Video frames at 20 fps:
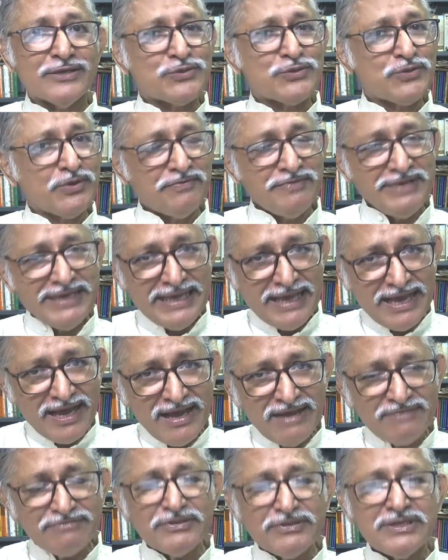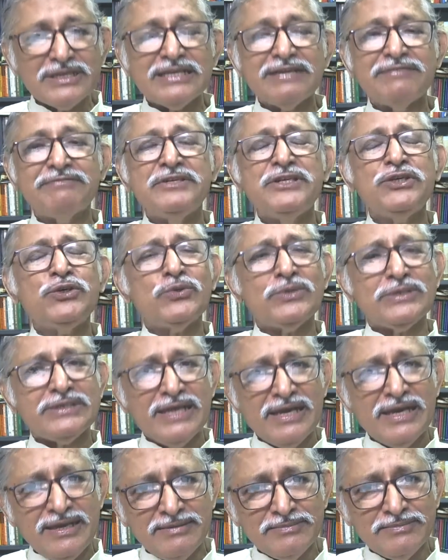so we have to give due
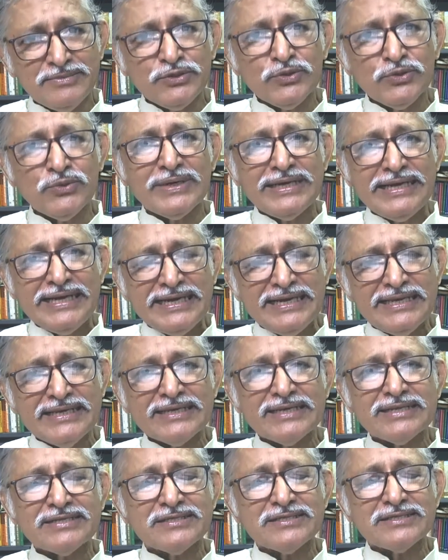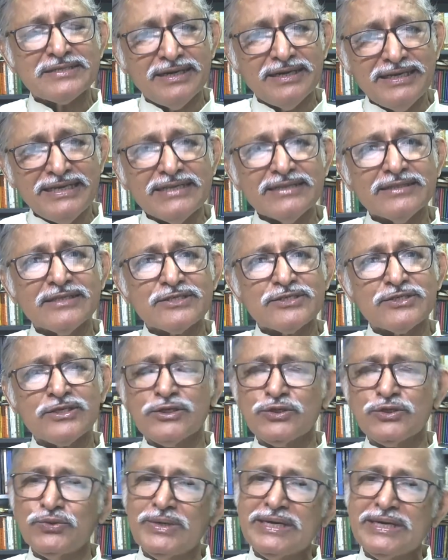time to reading and studying this
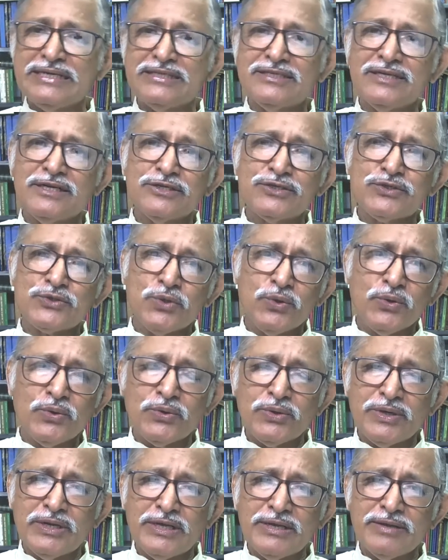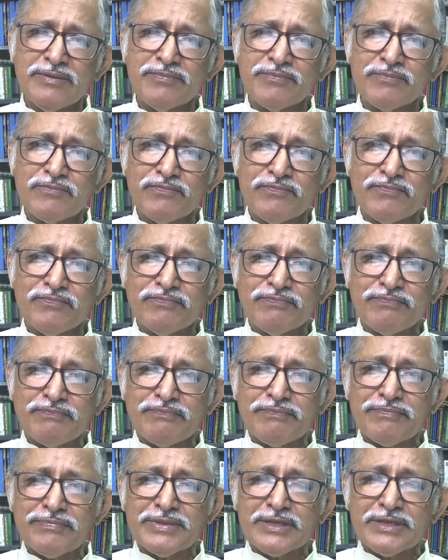two edged sword.
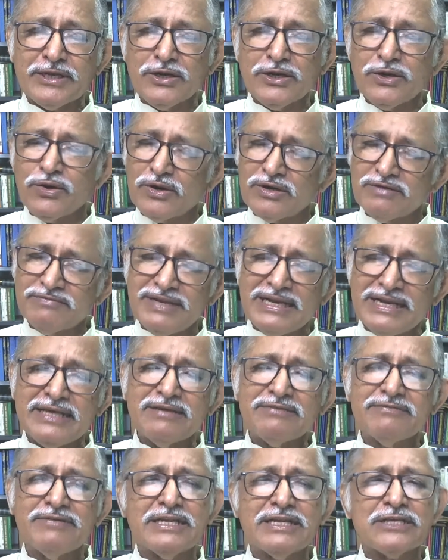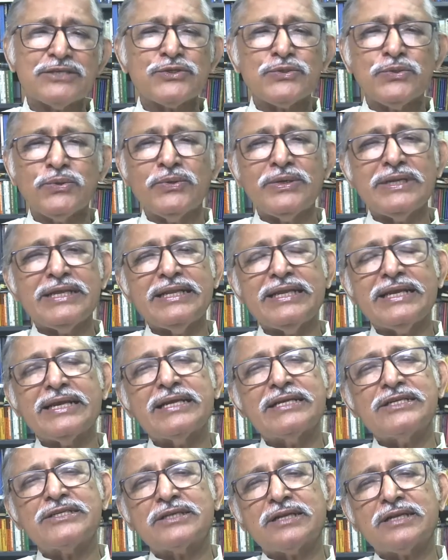Lord willing, very soon in
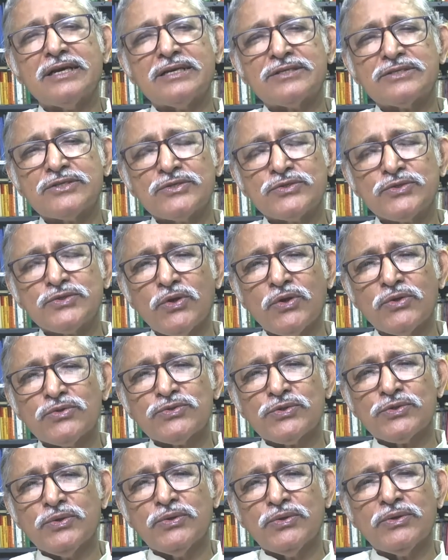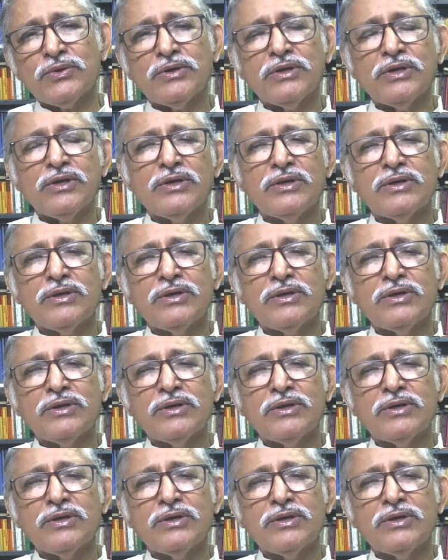English classes also,